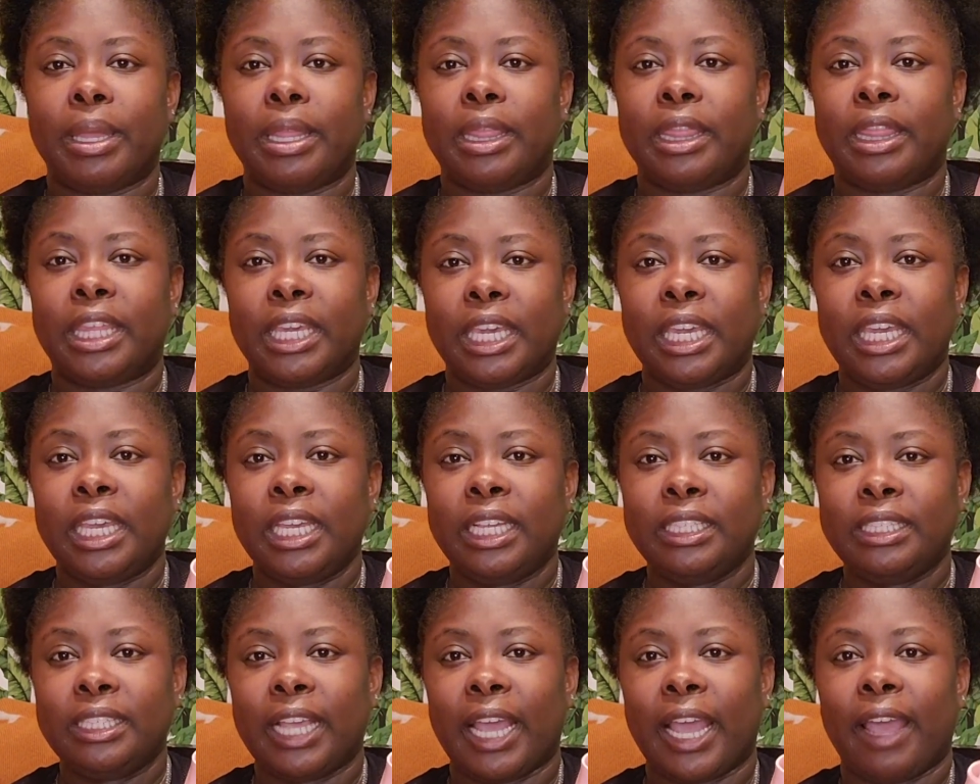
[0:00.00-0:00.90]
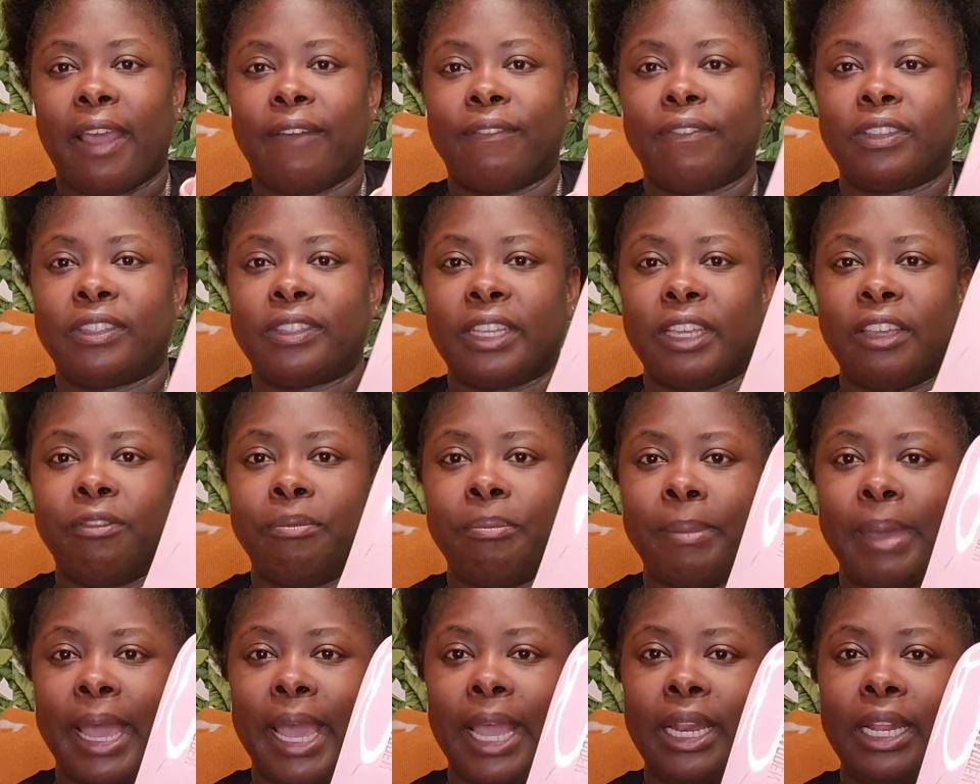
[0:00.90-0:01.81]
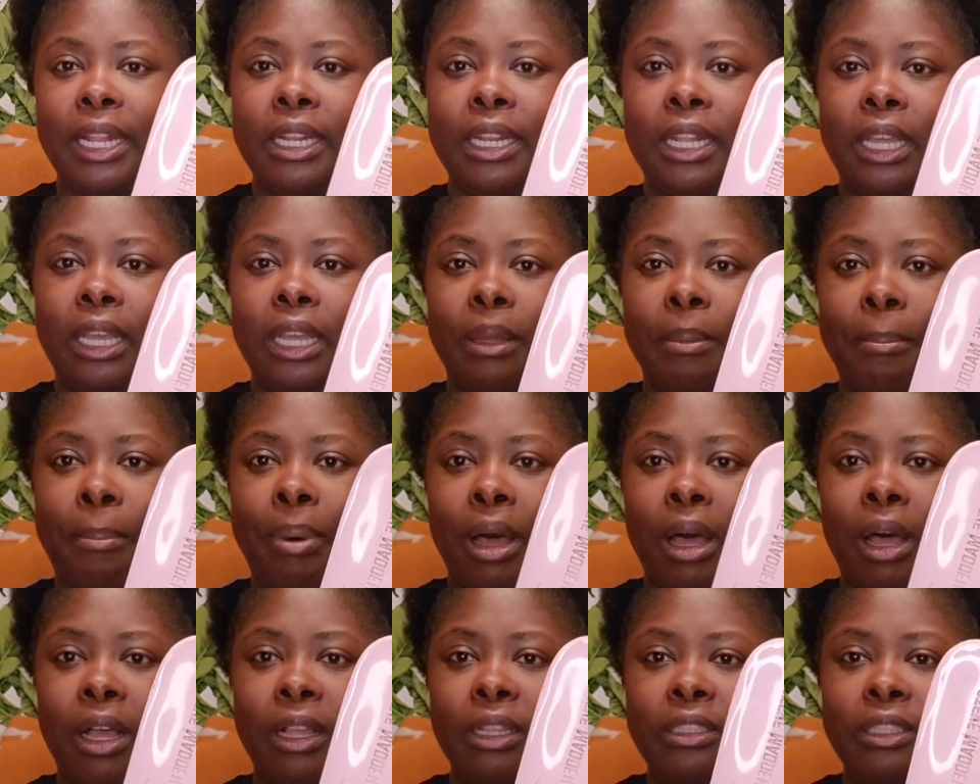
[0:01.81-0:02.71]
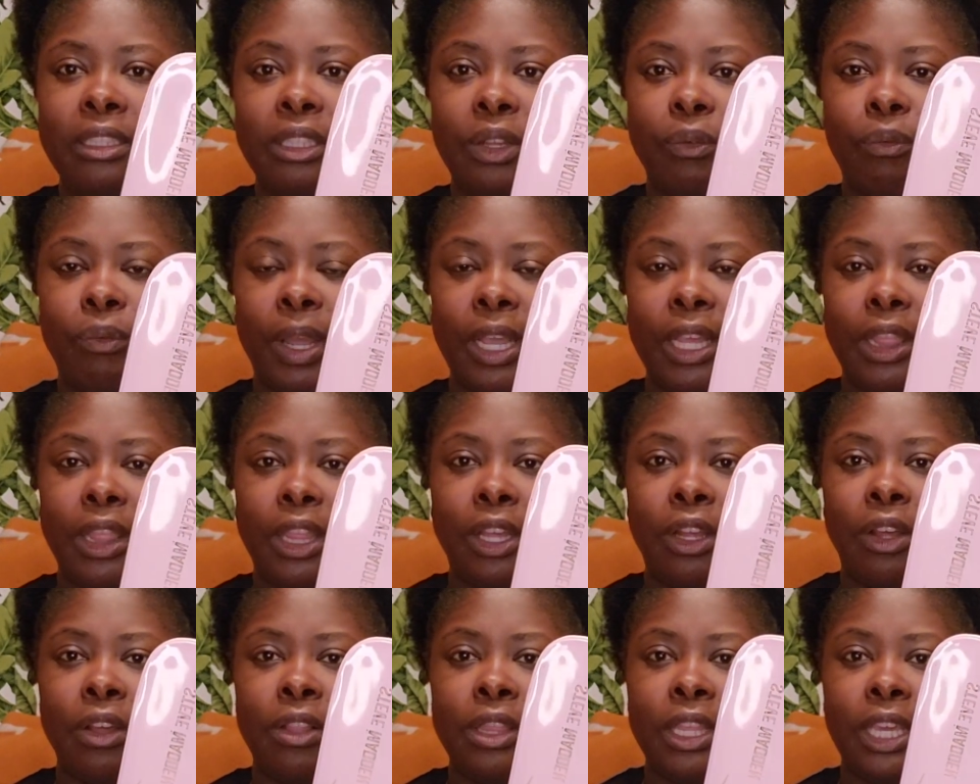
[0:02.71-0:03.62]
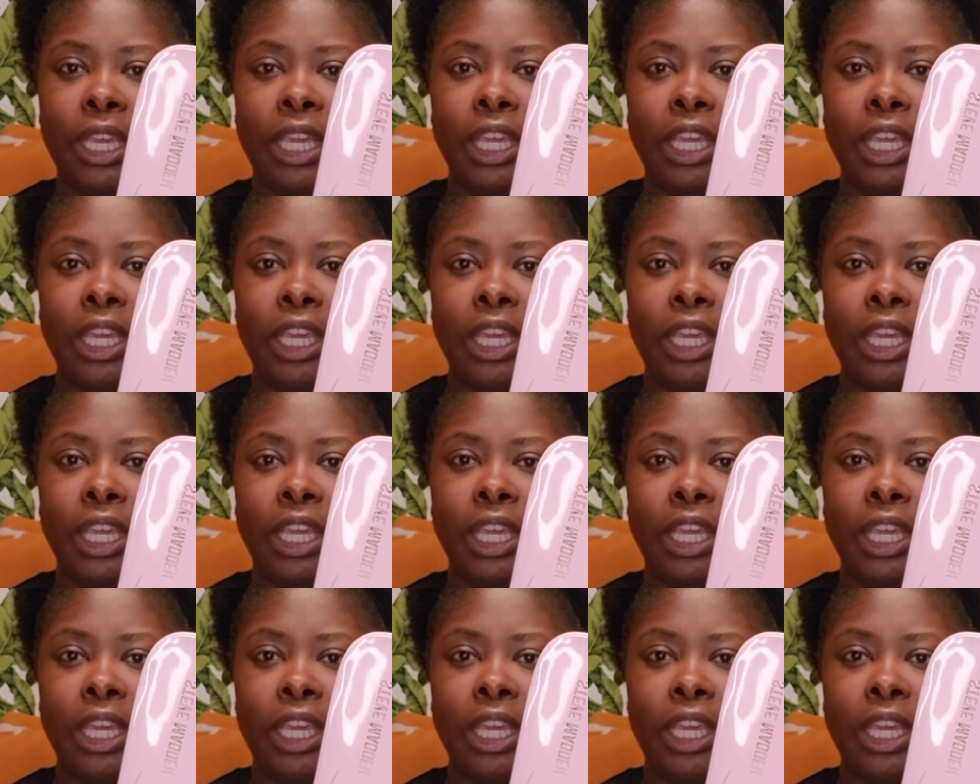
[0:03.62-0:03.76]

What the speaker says: These have Steve Madden embossed right there on the